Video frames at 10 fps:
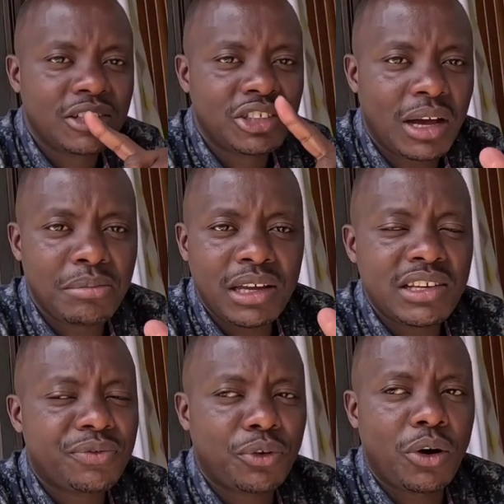Sha B
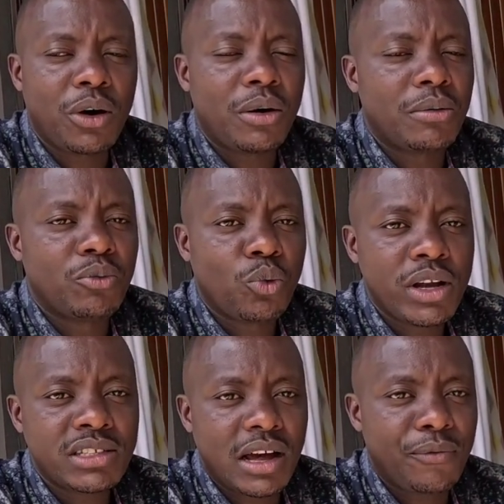is from
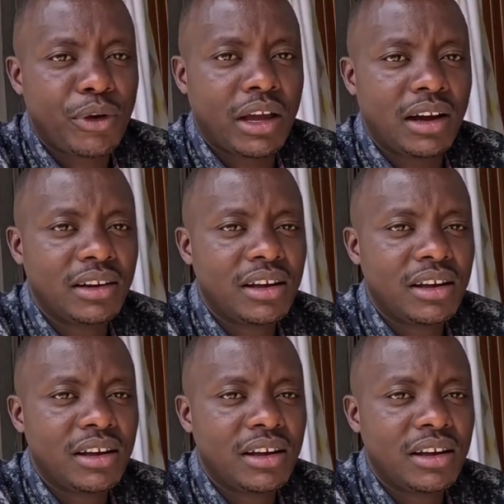West Africa,